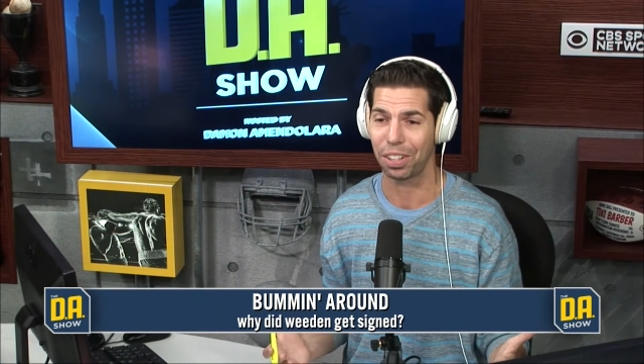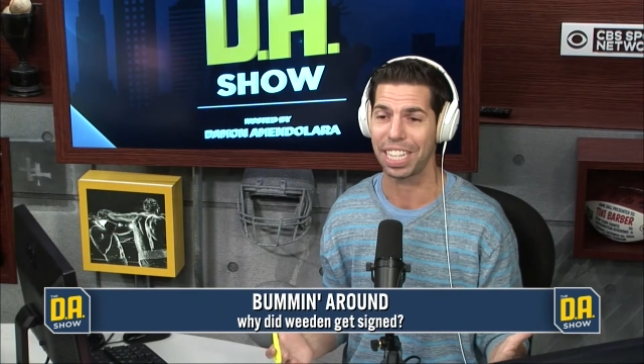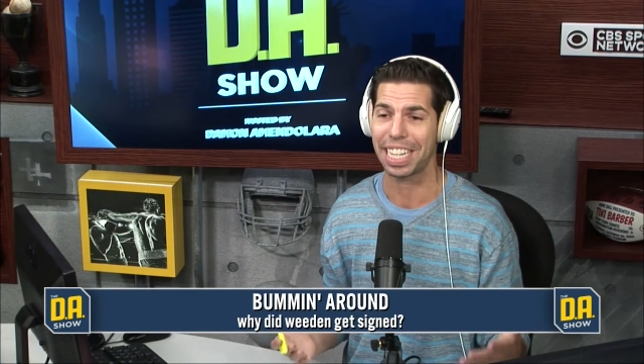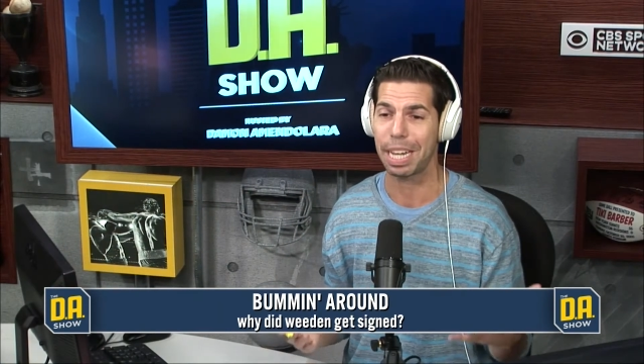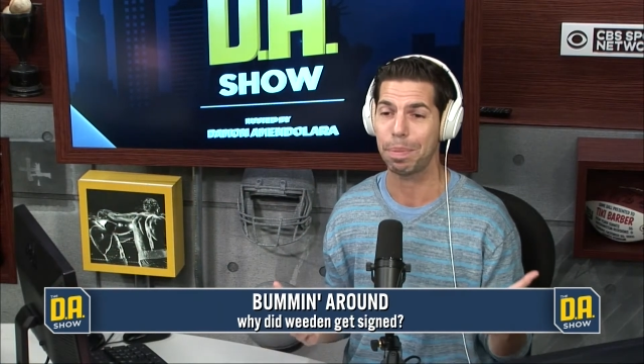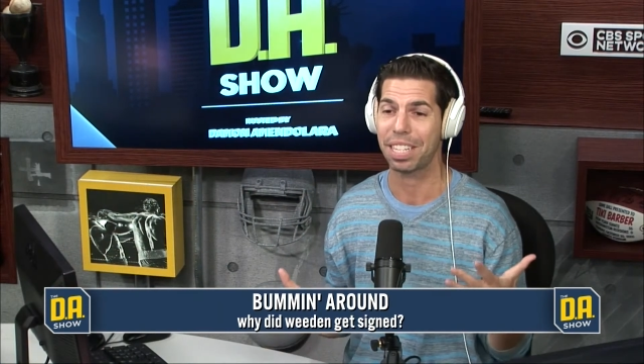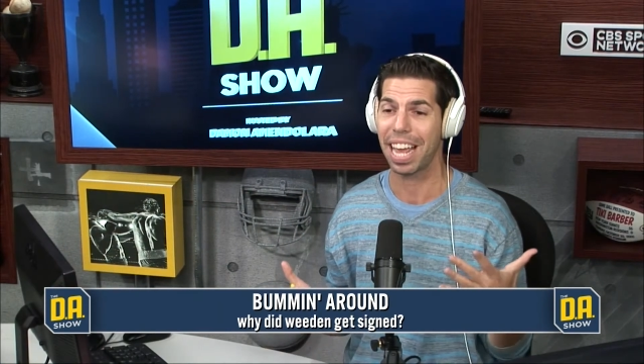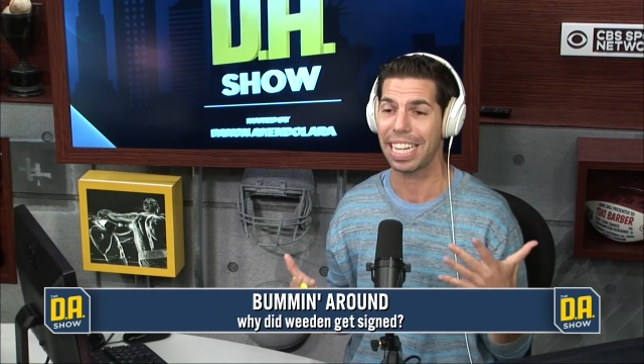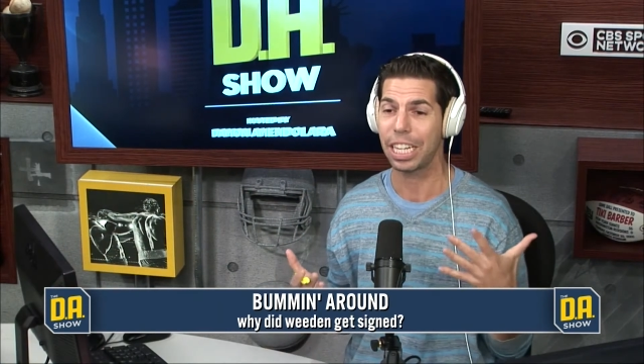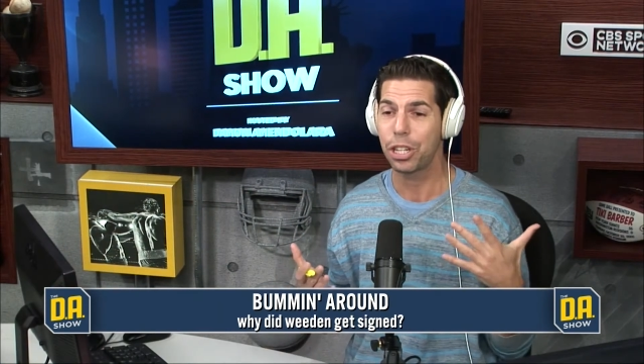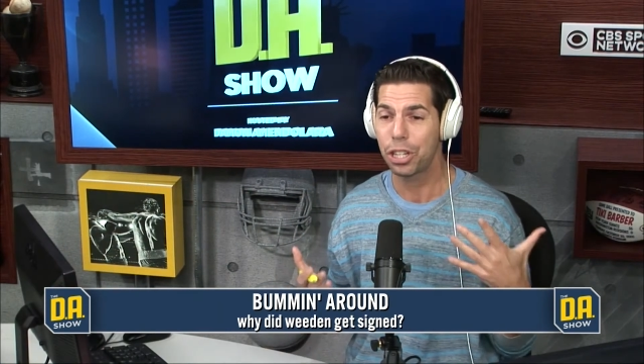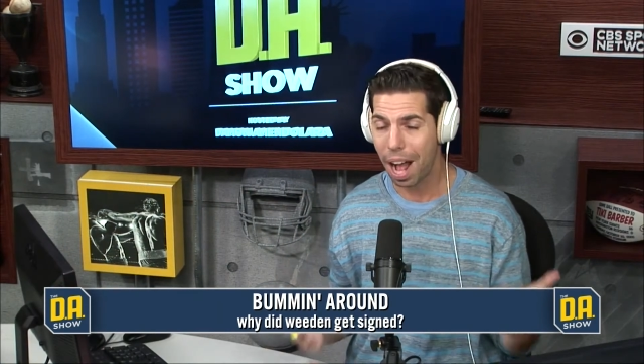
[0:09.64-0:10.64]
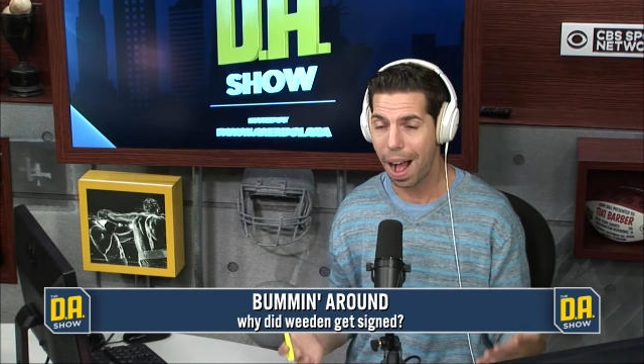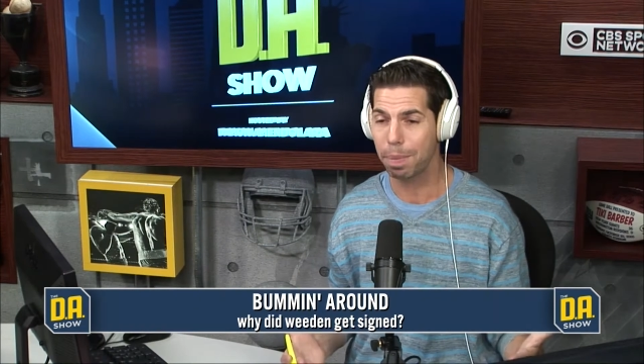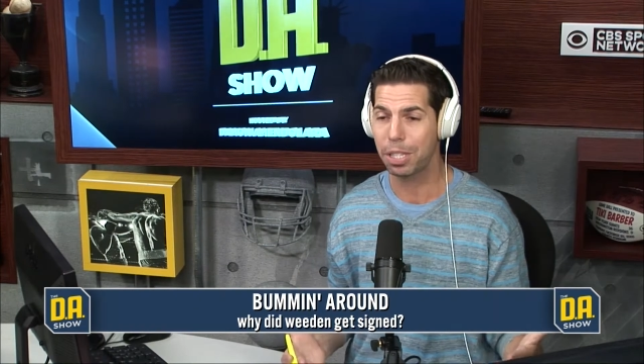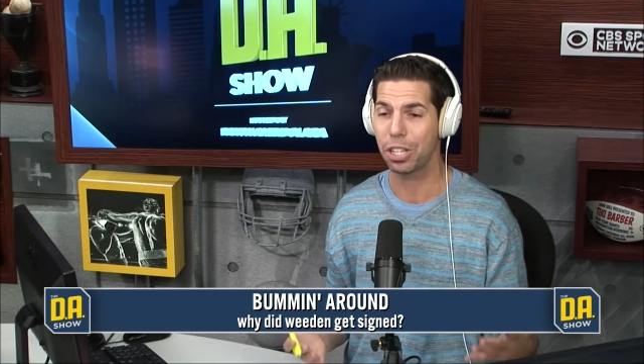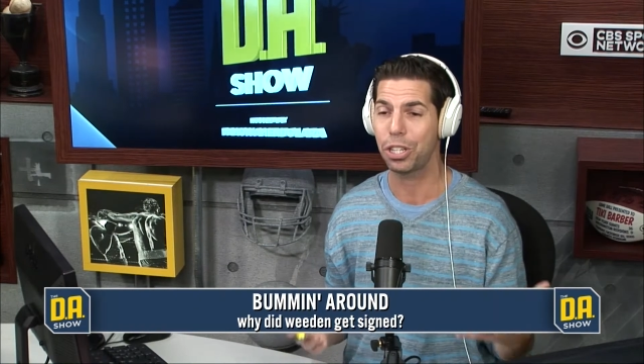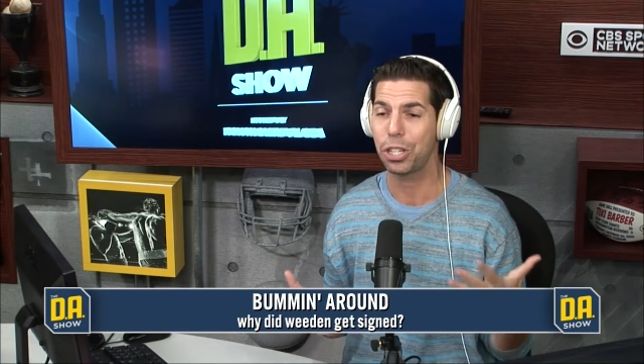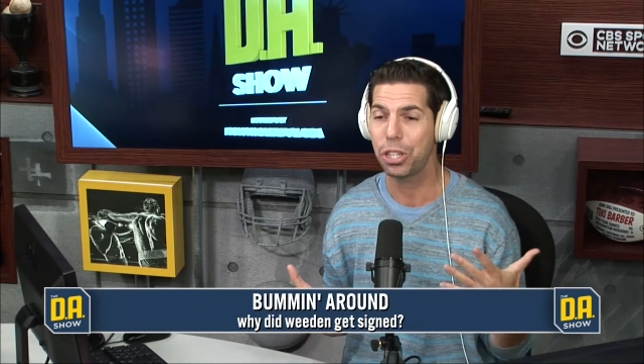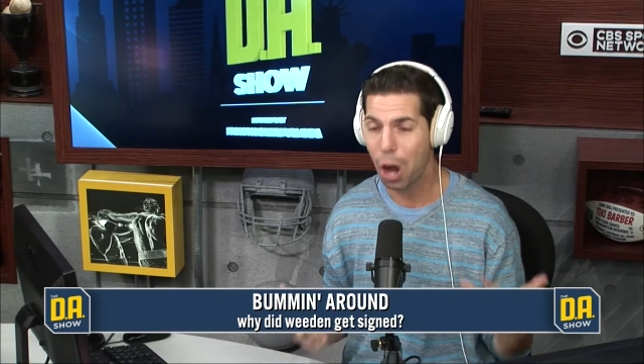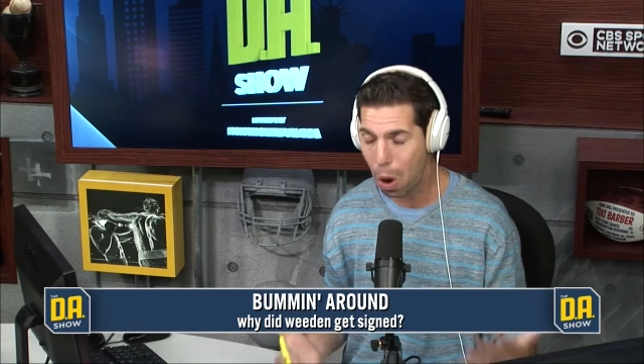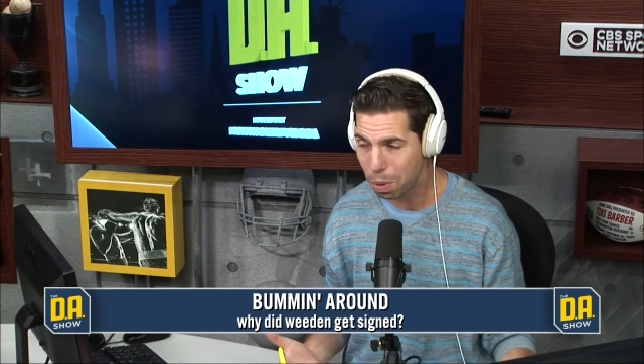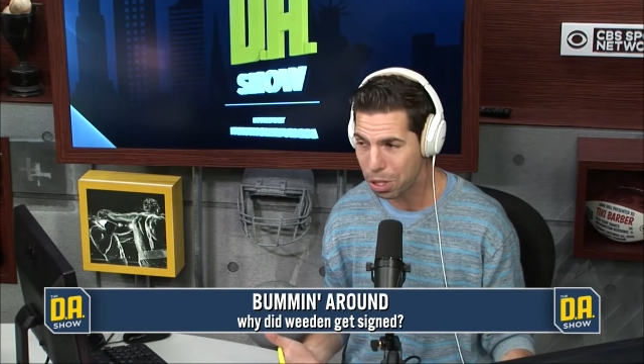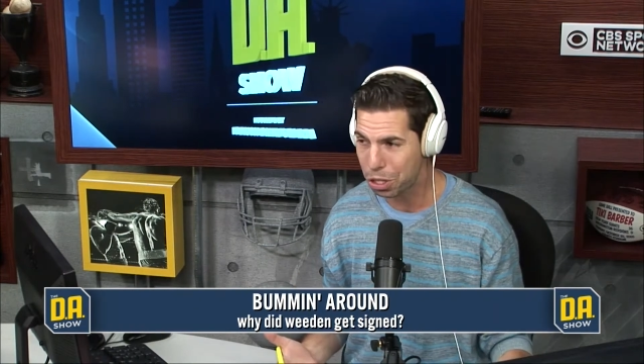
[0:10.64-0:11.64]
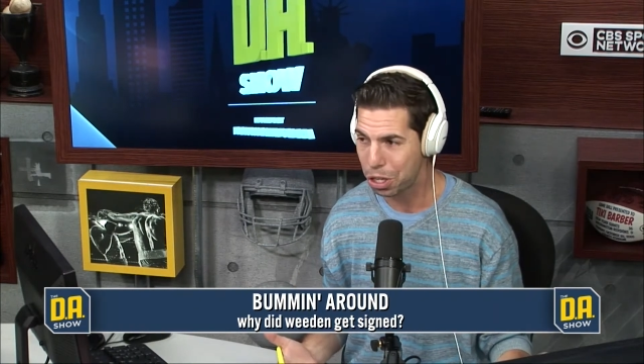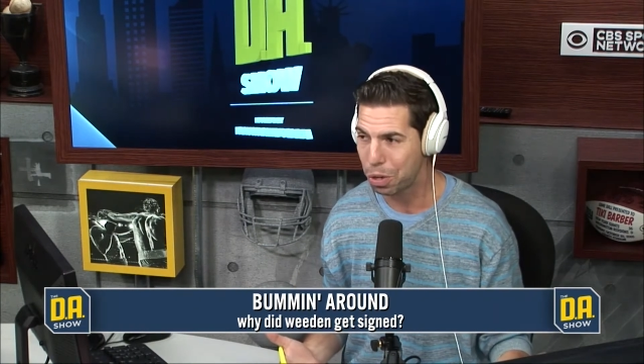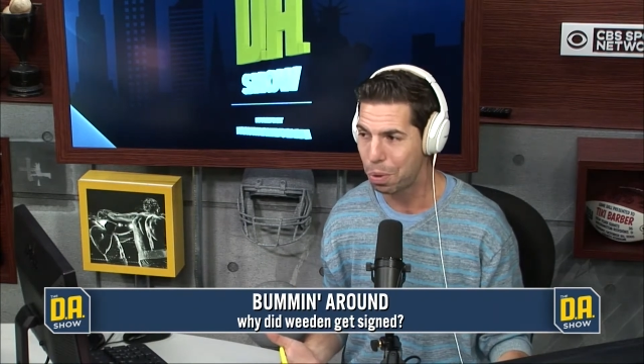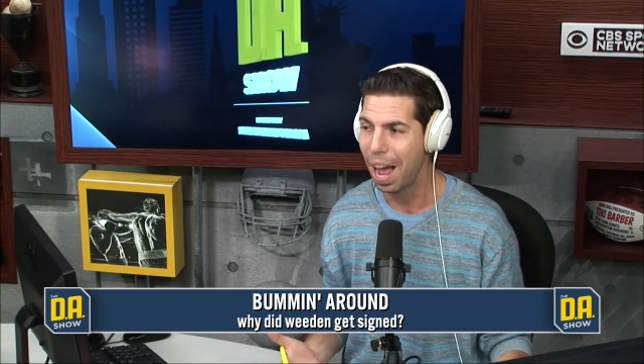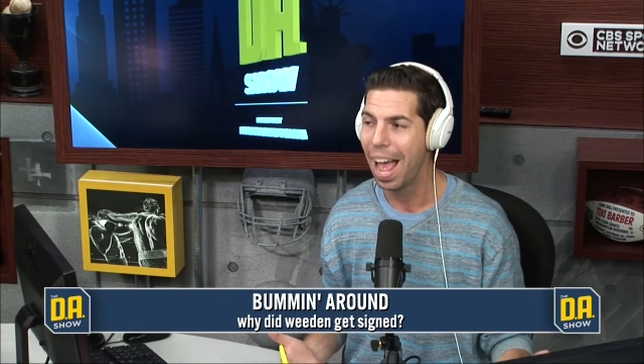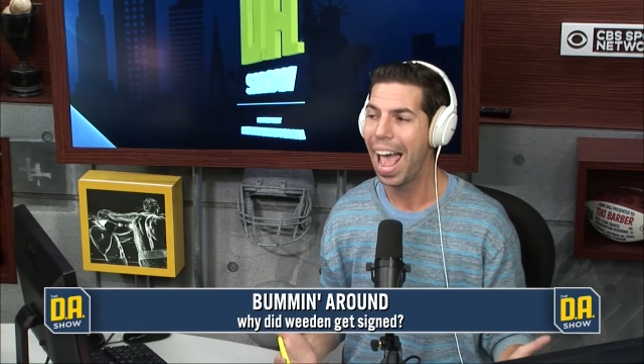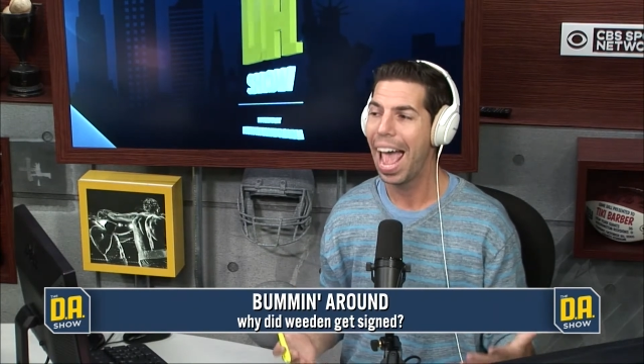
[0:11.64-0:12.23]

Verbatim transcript: He keeps getting jobs. It just shows you